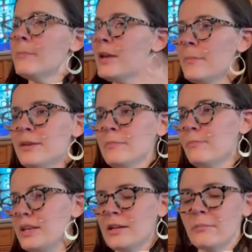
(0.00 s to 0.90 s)
Maybe
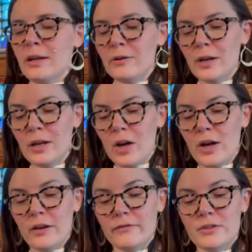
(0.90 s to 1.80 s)
being married
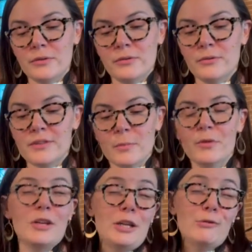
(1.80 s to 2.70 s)
off to
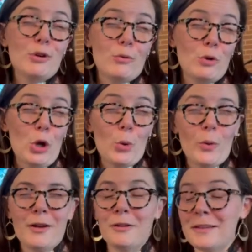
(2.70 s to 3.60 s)
someone that you don't know
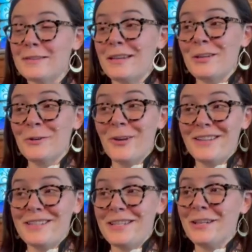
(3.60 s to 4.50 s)
well isn't your
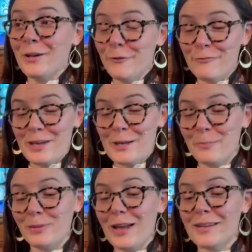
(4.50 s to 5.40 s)
idea of being
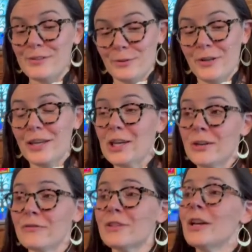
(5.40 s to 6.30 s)
blessed or a
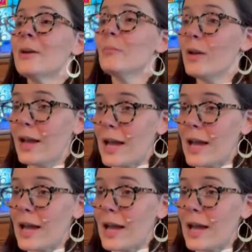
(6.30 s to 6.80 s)
gift, but